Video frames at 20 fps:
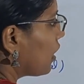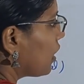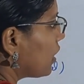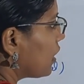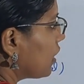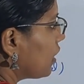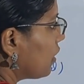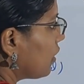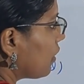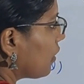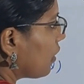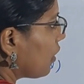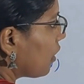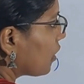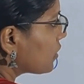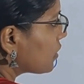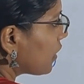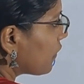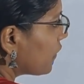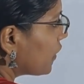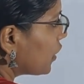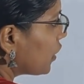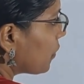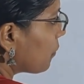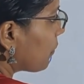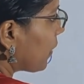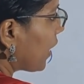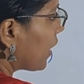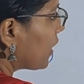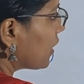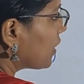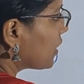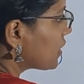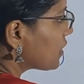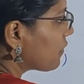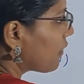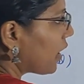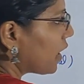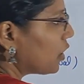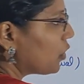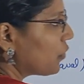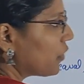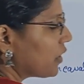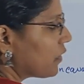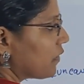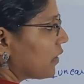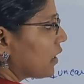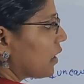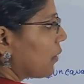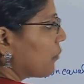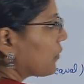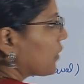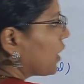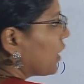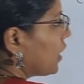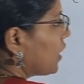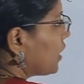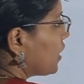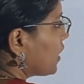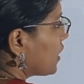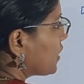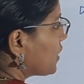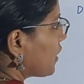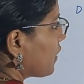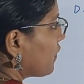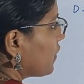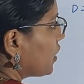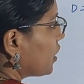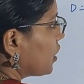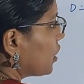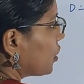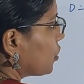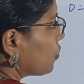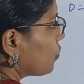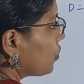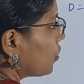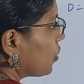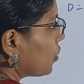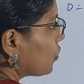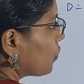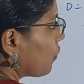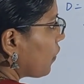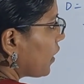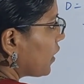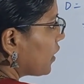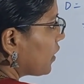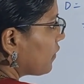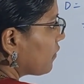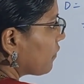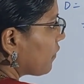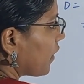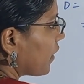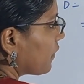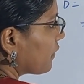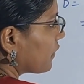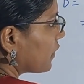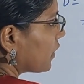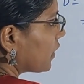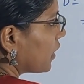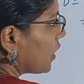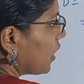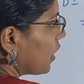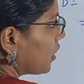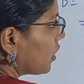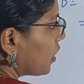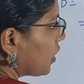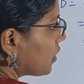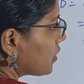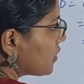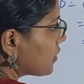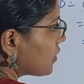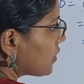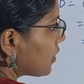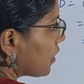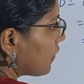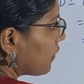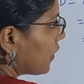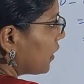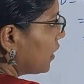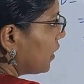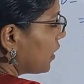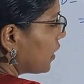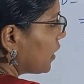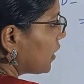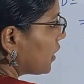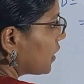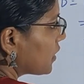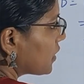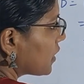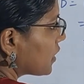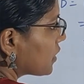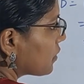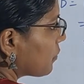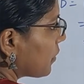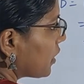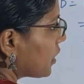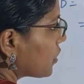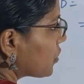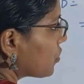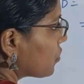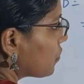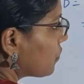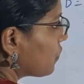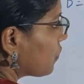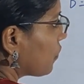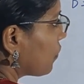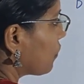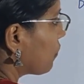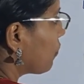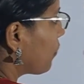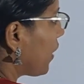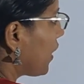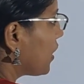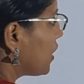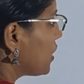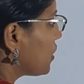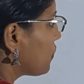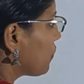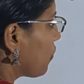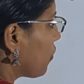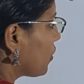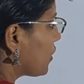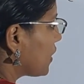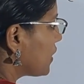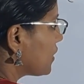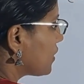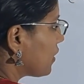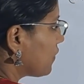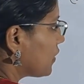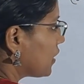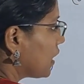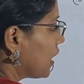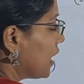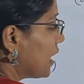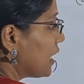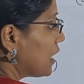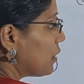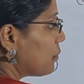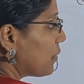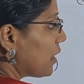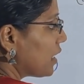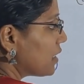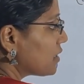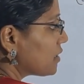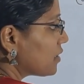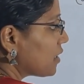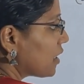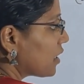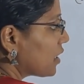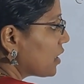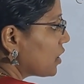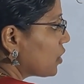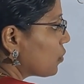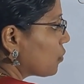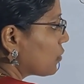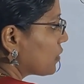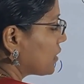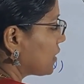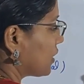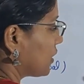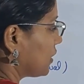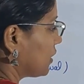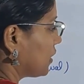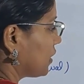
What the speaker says: Here 70 minus value it will come. Here 72 25. 7. Here 6 minus 2 4 minus 47. Imaginary roots.